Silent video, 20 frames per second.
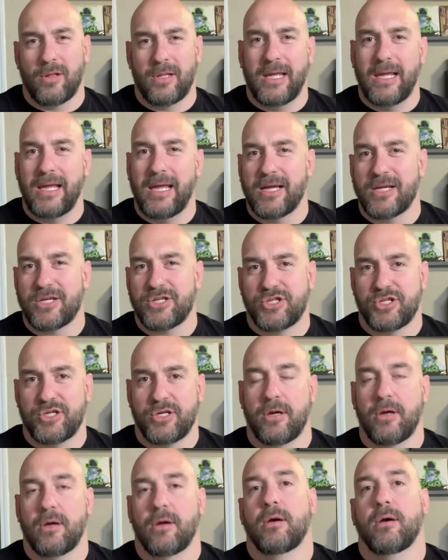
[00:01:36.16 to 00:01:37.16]

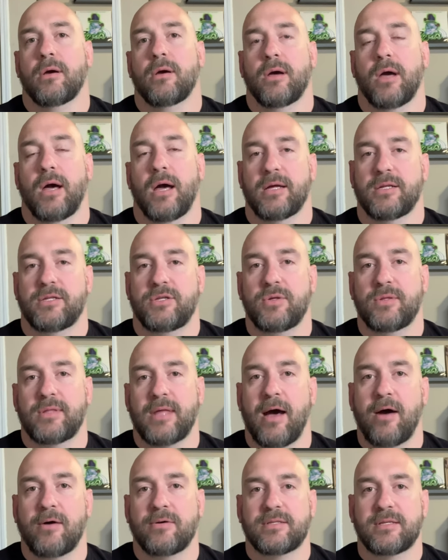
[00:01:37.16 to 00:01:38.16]
early-ish
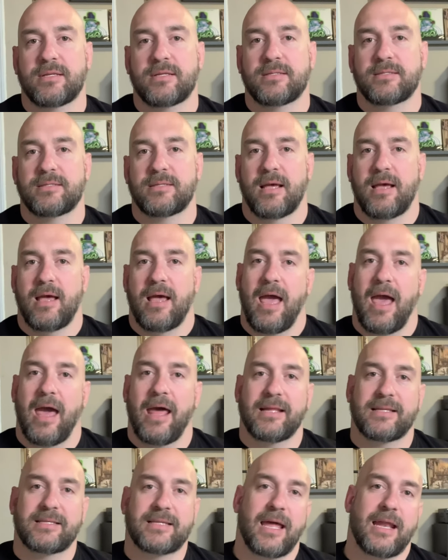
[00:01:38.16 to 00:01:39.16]
2000s.
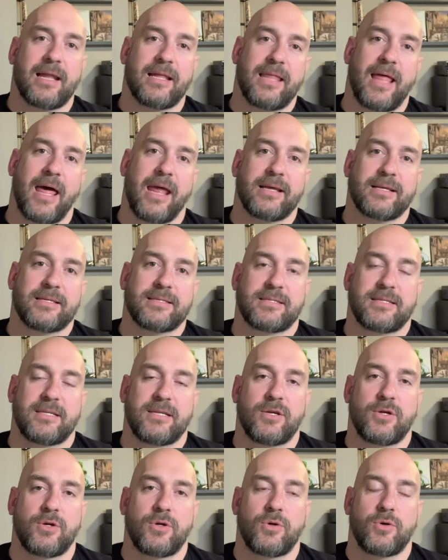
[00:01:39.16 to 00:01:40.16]
And it's kind of led
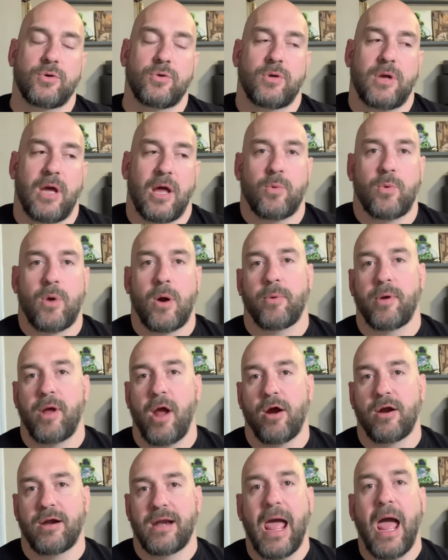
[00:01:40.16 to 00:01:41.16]
us to kind of
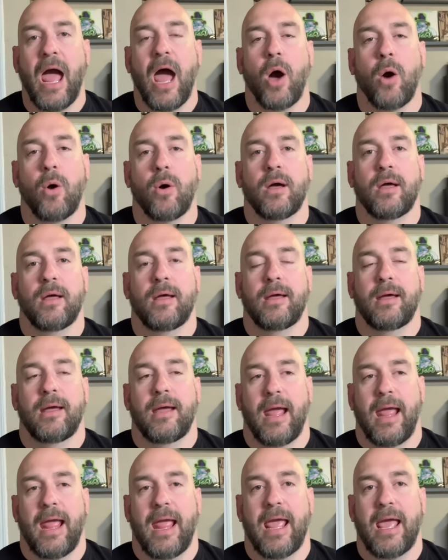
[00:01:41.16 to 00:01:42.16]
where we are now.
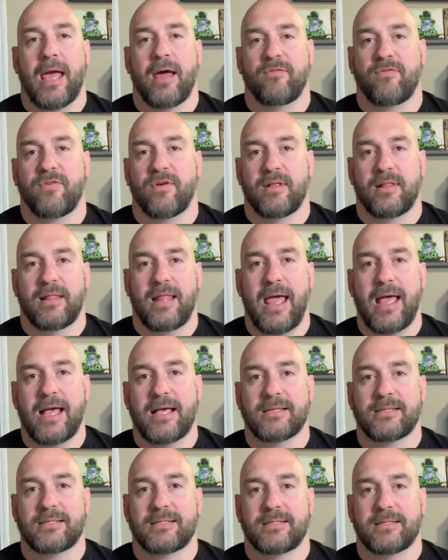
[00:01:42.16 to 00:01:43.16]
And for the
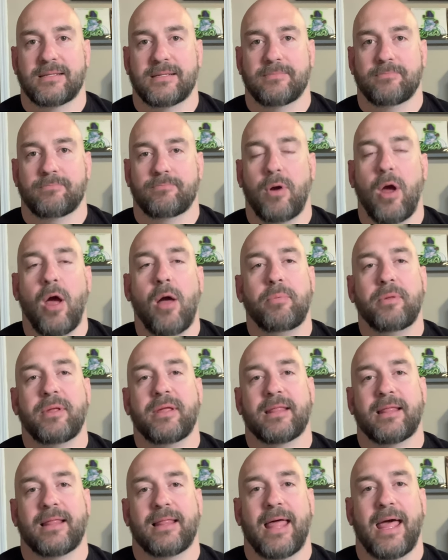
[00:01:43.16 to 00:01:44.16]
last,
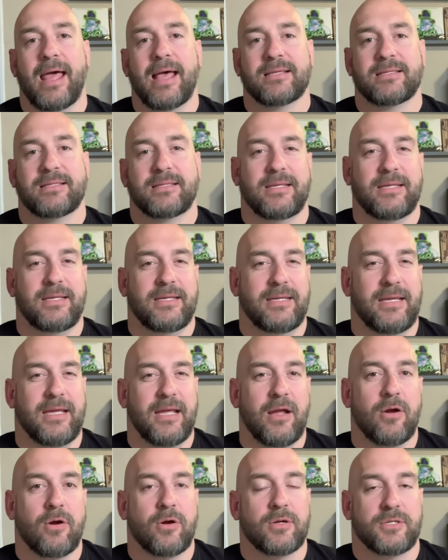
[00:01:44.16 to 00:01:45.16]
probably the last
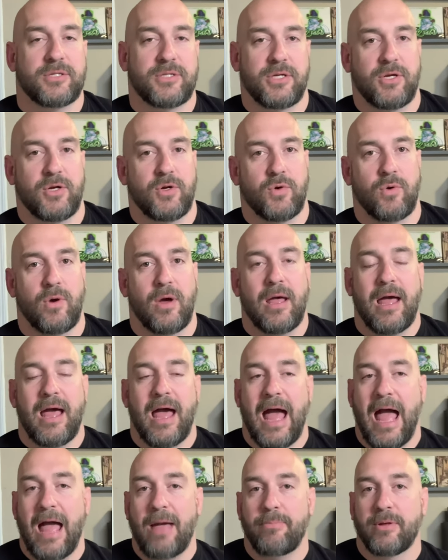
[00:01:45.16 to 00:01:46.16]
year or
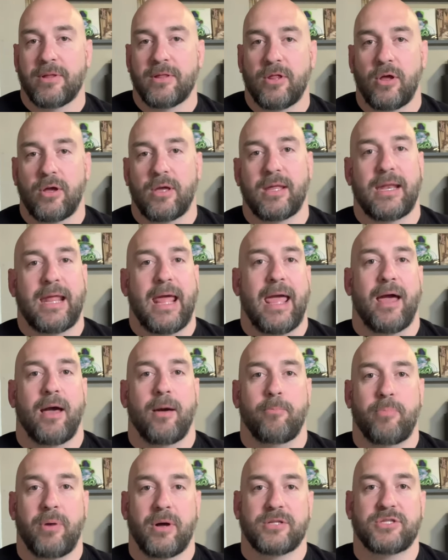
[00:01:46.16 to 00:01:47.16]
two, I've been looking
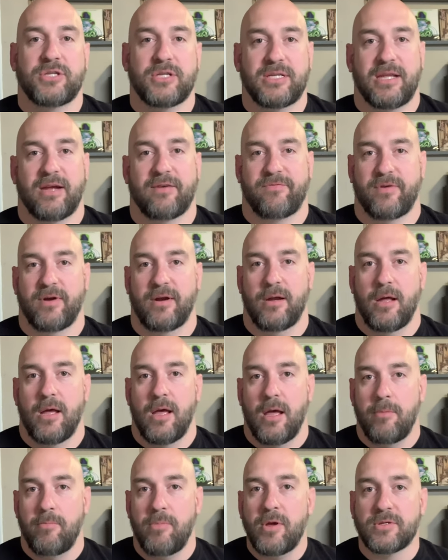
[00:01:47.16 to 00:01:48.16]
at a bunch of
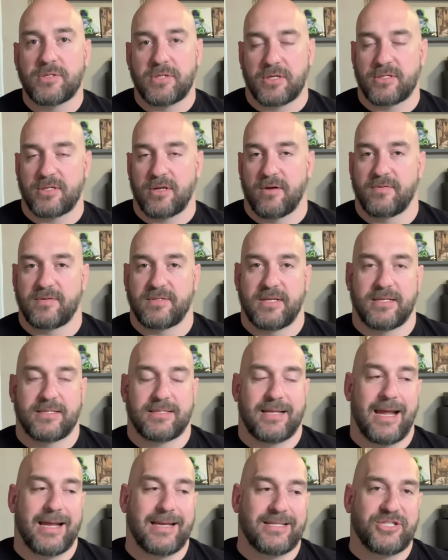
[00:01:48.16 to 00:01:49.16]
different music
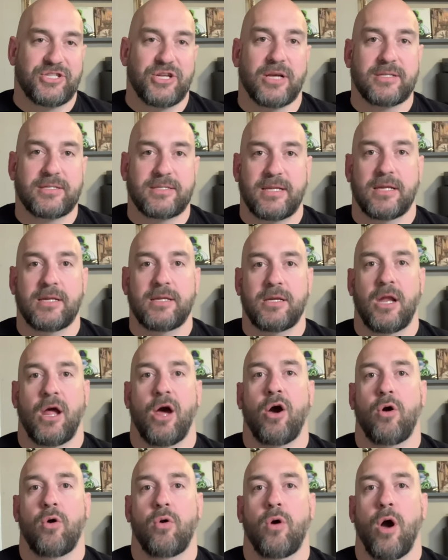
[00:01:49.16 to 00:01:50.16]
services, and I just
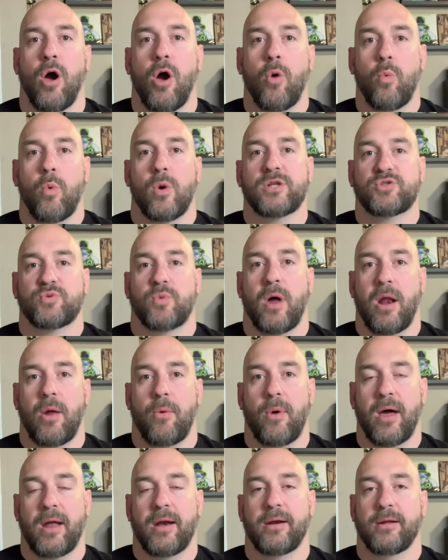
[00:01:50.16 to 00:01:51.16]
didn't know
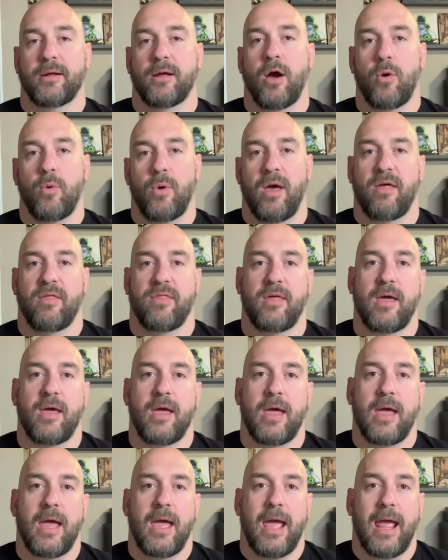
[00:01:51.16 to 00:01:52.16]
which one I wanted to go
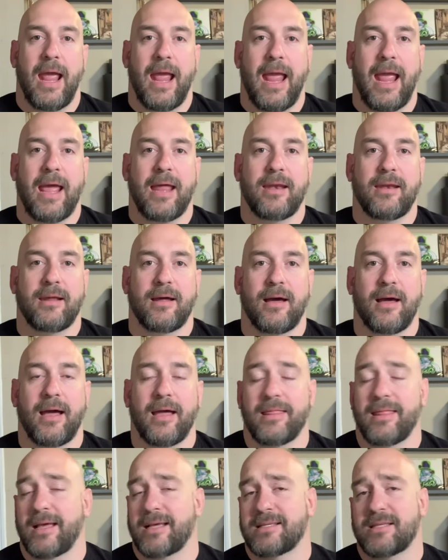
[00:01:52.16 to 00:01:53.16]
with. And
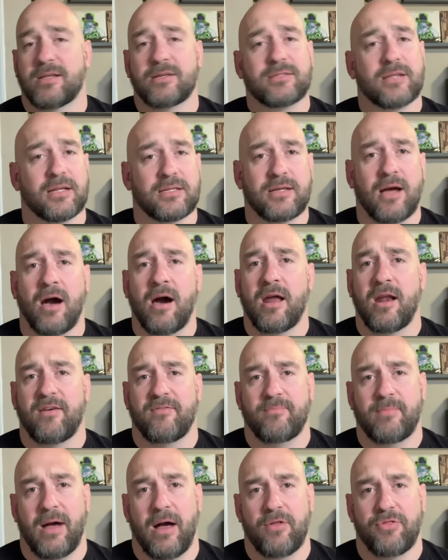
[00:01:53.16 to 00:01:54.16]
like I said, there's a
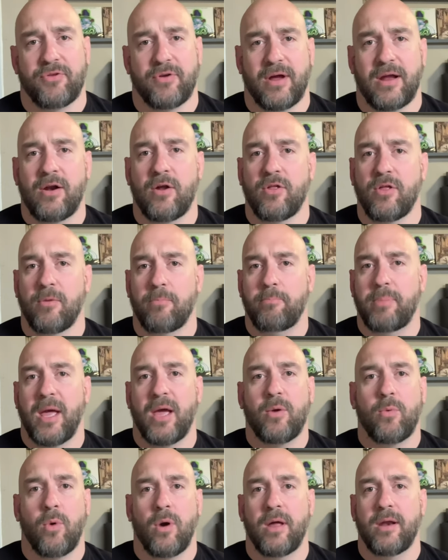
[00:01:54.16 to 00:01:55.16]
ton of them out there. I know
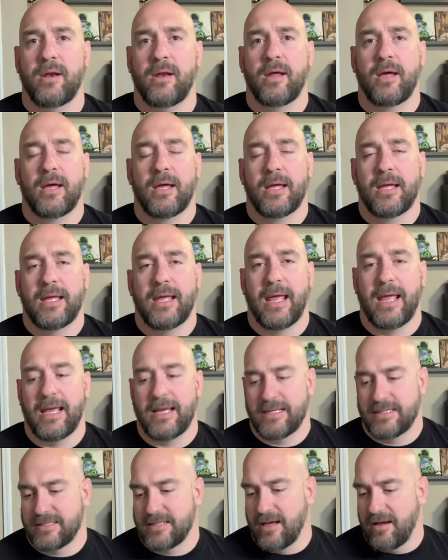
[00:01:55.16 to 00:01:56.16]
the big one
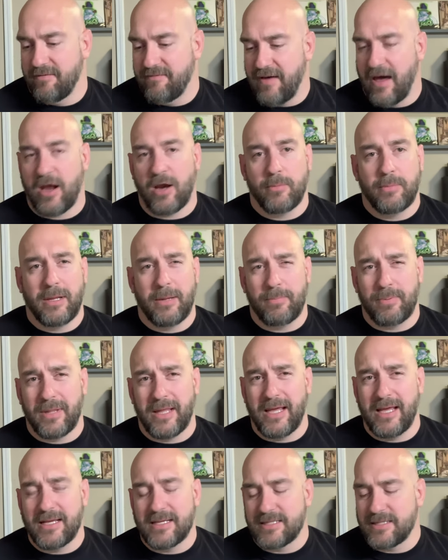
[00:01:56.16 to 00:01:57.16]
is Vinyl
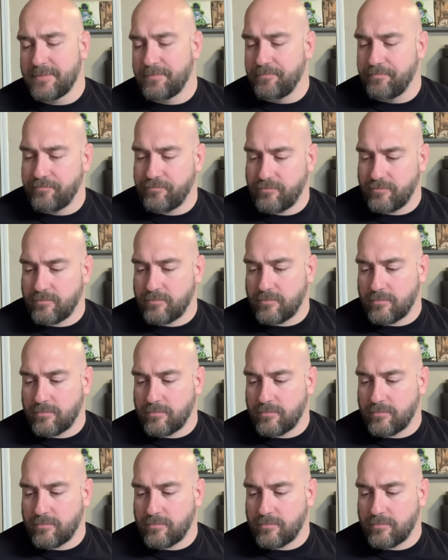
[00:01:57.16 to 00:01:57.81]
Me Please,